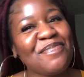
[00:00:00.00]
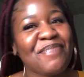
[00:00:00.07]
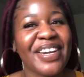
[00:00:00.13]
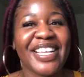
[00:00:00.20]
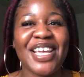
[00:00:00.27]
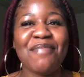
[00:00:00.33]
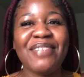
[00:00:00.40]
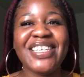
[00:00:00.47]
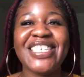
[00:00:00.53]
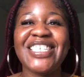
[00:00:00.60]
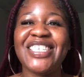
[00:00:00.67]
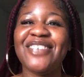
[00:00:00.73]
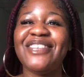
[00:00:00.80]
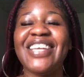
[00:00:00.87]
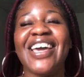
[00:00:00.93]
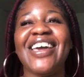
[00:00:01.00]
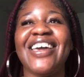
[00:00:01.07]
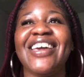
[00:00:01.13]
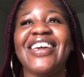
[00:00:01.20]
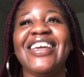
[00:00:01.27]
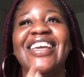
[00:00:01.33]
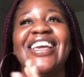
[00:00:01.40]
My name is
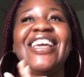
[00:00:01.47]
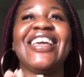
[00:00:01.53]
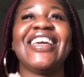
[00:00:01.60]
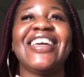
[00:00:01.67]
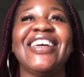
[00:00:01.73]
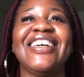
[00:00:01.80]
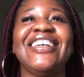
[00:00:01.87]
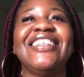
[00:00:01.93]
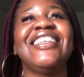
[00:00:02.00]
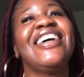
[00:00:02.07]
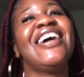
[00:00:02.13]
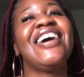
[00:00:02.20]
Toyé, and